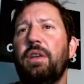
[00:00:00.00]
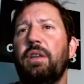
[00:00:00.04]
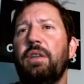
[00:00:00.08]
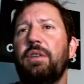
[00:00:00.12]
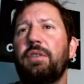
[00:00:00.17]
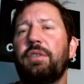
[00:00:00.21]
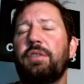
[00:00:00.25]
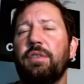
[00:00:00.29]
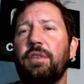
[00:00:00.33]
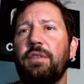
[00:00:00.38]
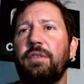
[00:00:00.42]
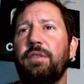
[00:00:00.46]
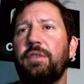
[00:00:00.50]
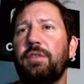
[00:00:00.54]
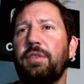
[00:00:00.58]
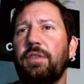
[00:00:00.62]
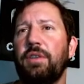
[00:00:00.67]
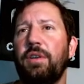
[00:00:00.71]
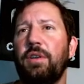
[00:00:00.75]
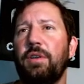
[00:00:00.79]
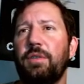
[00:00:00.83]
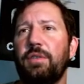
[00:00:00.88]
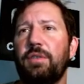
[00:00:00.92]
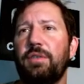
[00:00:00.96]
servers are
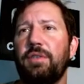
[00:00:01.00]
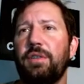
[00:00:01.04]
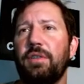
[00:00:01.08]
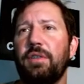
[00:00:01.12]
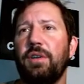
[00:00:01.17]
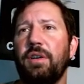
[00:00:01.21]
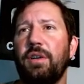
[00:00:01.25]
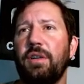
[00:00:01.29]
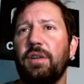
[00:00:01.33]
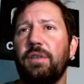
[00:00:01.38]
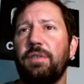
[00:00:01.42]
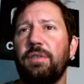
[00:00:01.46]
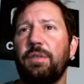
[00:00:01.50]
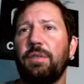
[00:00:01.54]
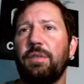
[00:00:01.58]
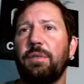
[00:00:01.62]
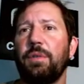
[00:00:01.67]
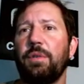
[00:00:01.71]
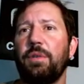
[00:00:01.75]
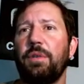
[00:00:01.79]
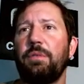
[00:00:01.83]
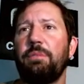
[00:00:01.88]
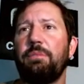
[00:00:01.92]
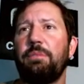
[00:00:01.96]
hosted all over the
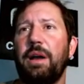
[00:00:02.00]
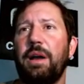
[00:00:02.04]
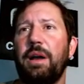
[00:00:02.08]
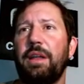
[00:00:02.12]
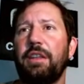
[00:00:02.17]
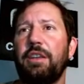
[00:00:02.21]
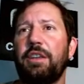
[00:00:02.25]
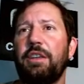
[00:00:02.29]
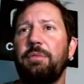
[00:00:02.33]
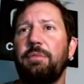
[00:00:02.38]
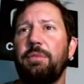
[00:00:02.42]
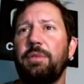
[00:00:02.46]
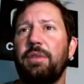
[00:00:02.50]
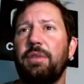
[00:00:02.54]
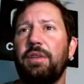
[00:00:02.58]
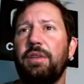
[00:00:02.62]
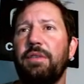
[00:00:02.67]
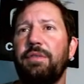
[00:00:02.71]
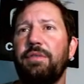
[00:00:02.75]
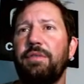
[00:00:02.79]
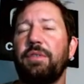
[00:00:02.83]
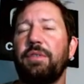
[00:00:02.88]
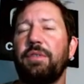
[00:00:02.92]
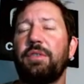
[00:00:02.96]
world by the community.